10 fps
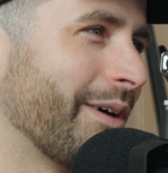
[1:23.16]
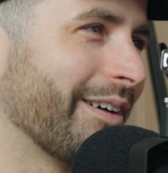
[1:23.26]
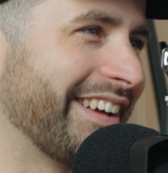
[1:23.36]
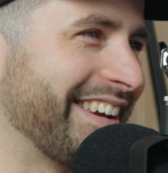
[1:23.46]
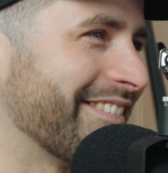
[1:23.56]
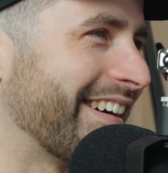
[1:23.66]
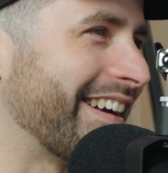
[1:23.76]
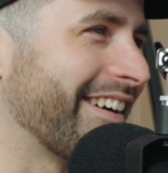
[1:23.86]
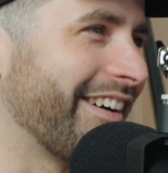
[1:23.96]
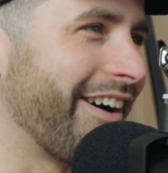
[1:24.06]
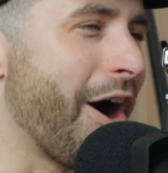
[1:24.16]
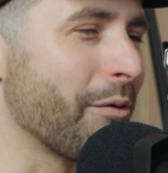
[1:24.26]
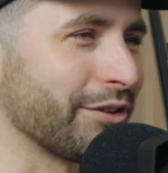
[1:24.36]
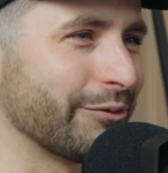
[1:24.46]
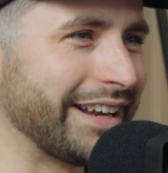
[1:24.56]
Well, anyway, I
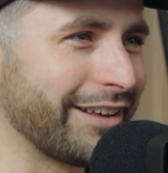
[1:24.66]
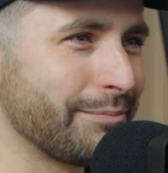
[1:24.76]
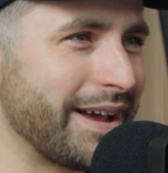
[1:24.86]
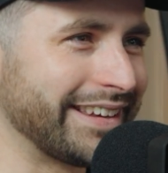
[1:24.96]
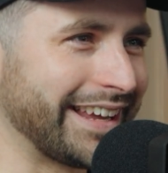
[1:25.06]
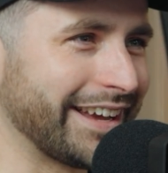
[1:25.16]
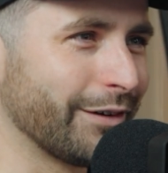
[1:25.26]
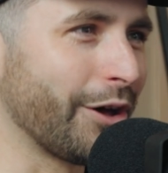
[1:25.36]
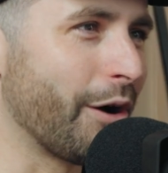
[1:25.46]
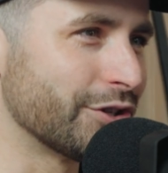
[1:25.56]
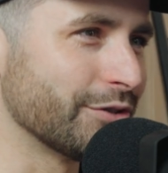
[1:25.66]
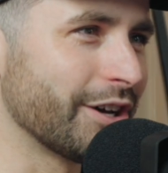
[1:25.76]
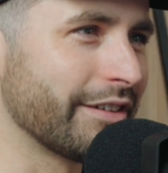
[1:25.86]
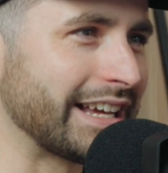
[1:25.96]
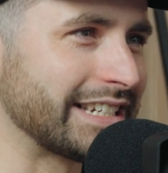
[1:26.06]
wasn't really expecting it, although I do
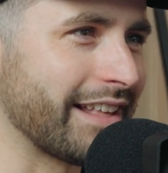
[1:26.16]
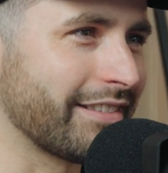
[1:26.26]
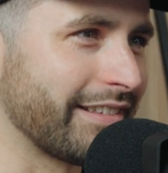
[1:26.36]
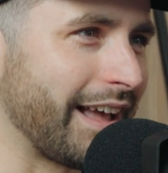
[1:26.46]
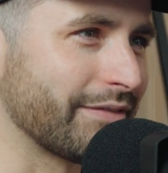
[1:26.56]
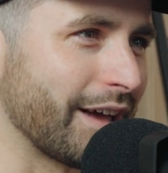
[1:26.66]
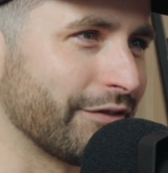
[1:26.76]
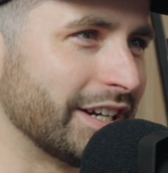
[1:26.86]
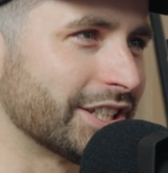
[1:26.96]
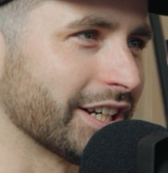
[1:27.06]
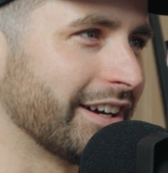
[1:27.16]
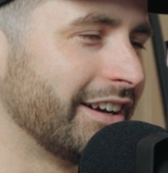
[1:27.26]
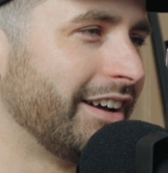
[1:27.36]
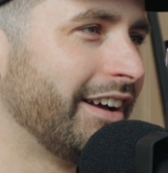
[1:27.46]
know that Teslas have that feature.